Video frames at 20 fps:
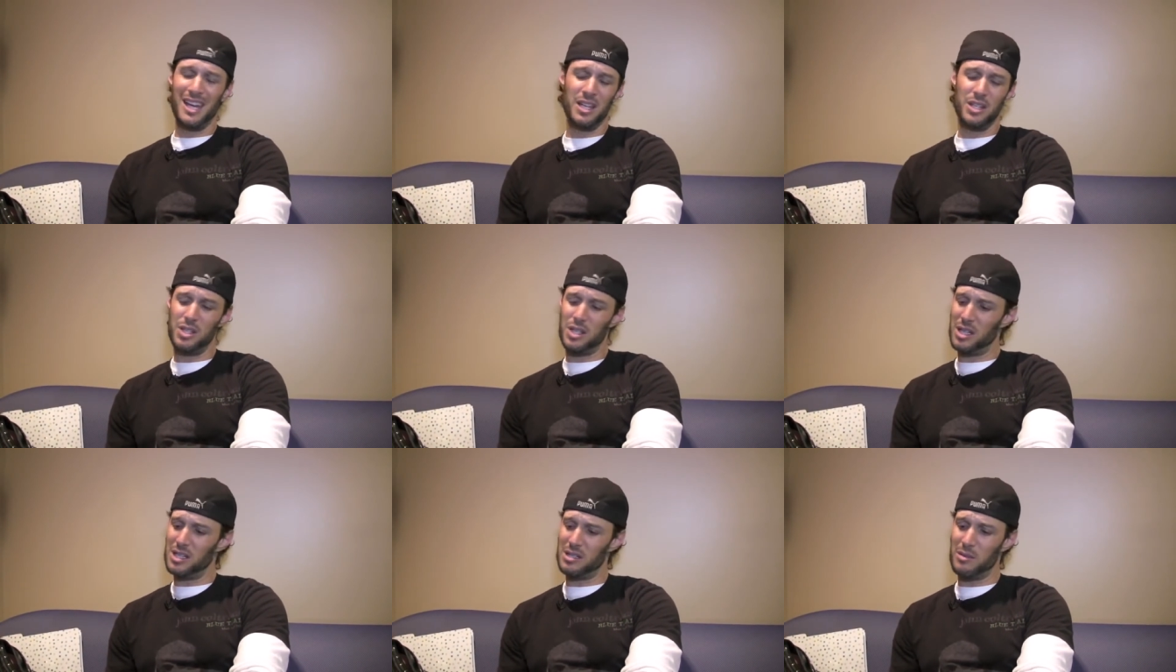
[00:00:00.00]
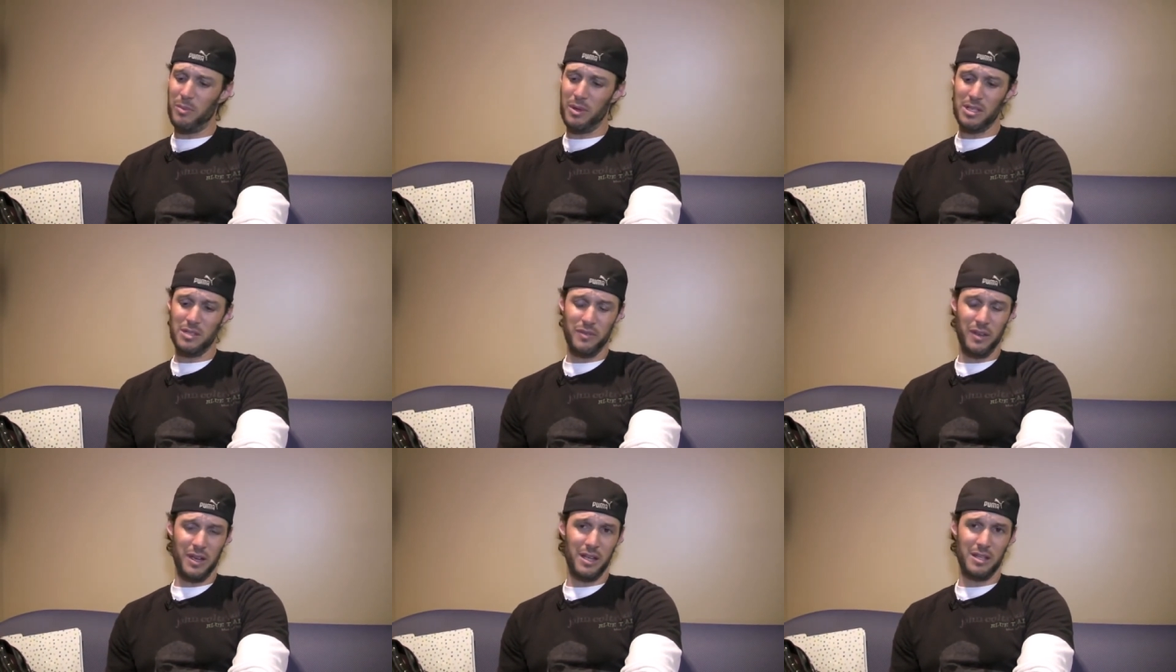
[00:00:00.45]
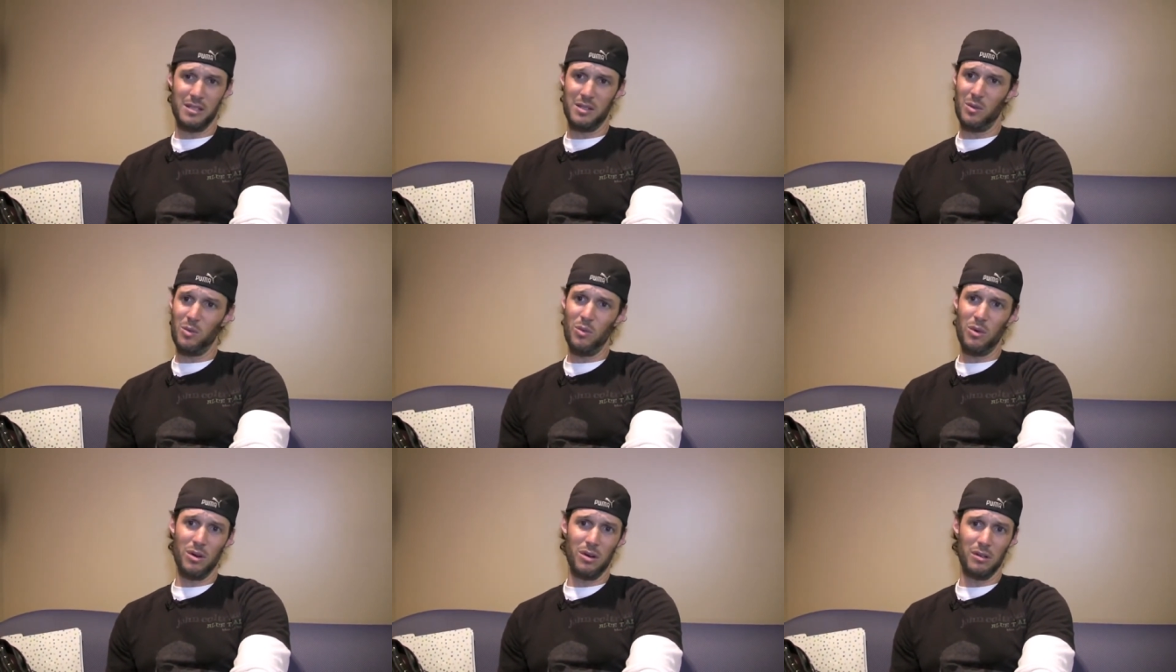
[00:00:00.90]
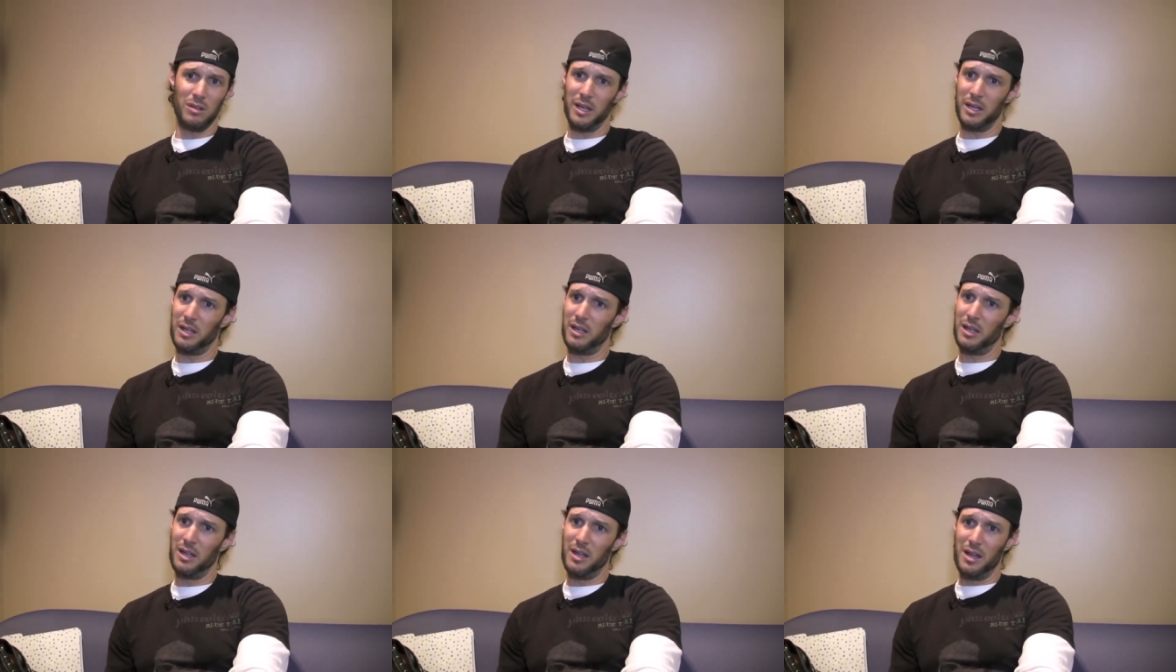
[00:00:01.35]
And she has the best fans in the world.
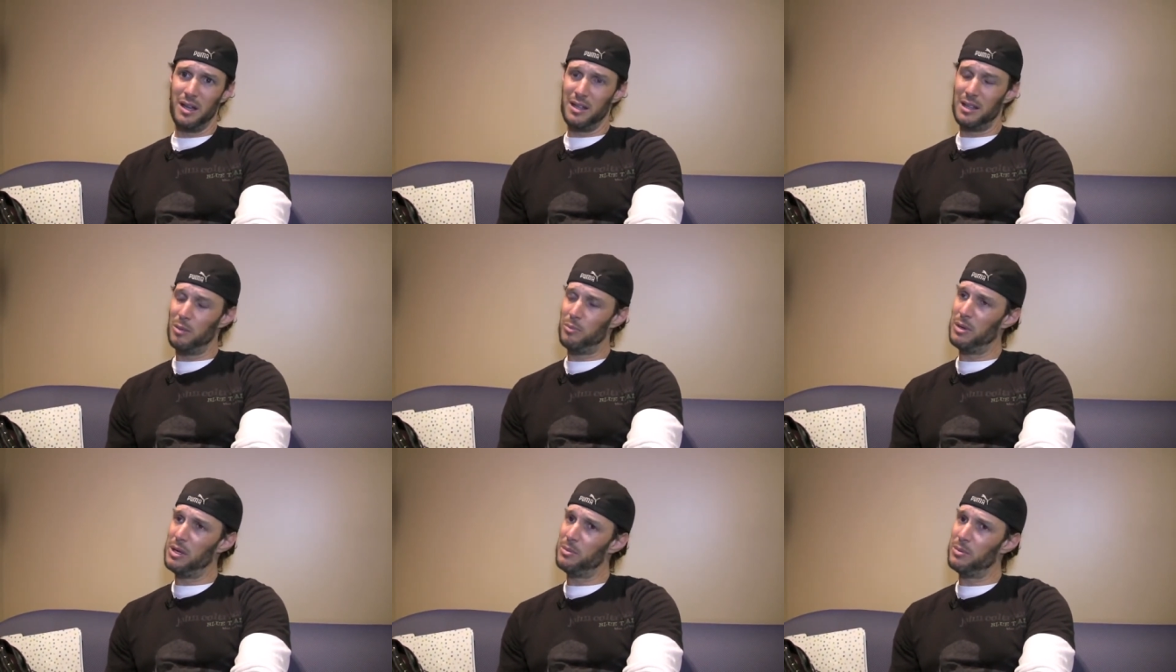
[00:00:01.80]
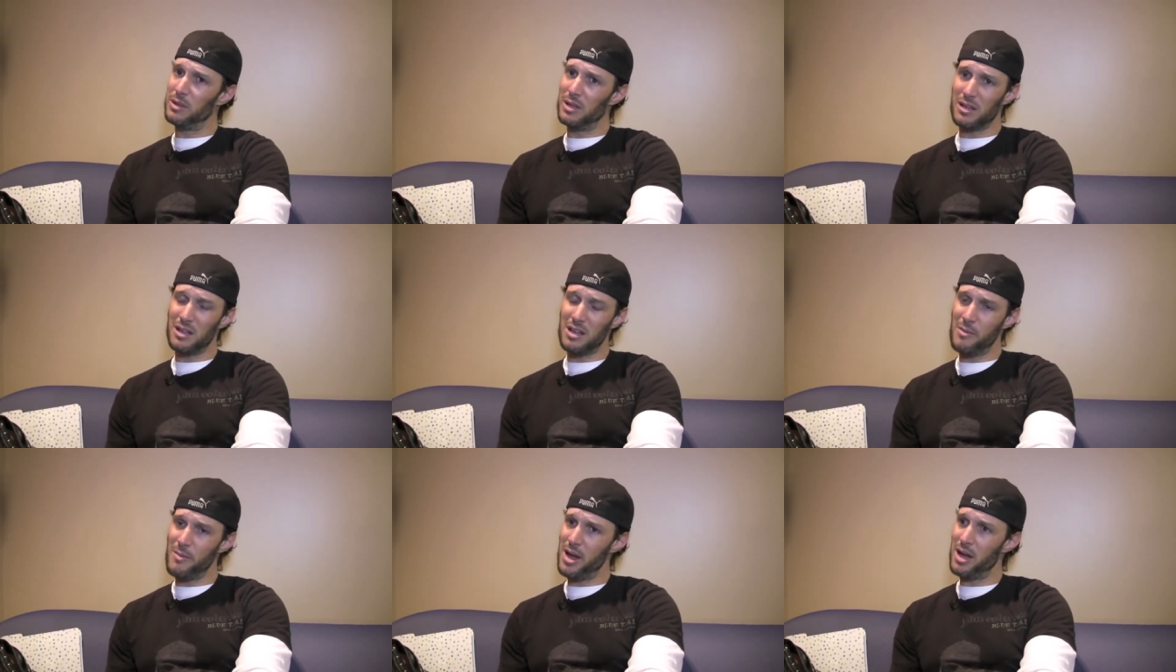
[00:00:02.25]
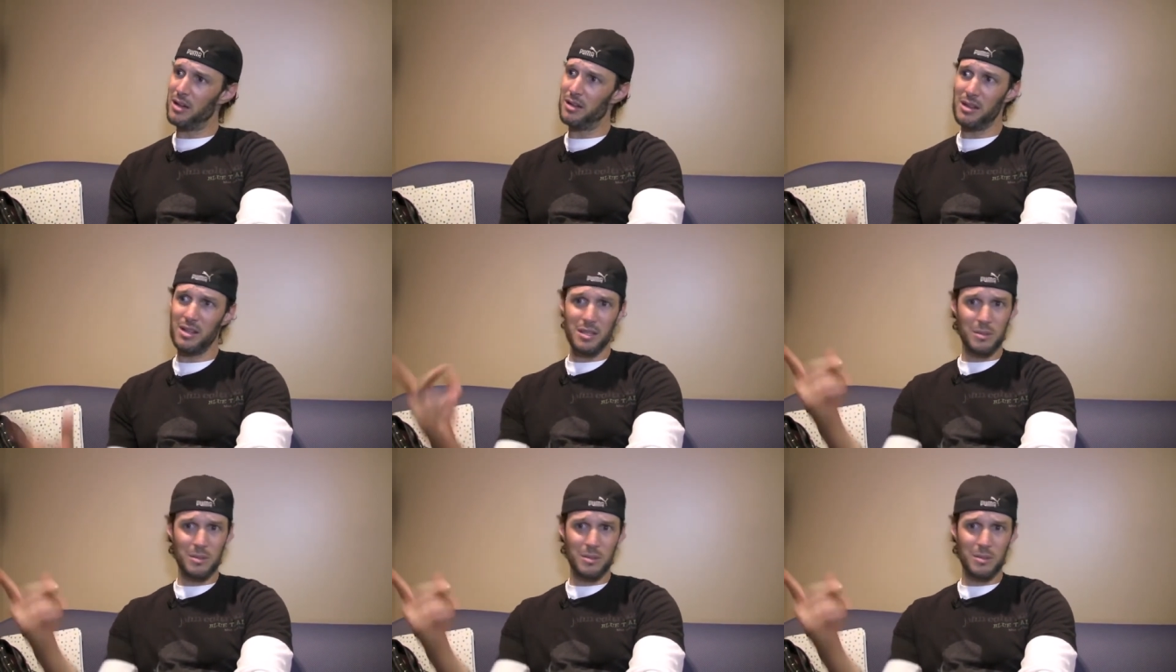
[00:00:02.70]
Like, the people that come out,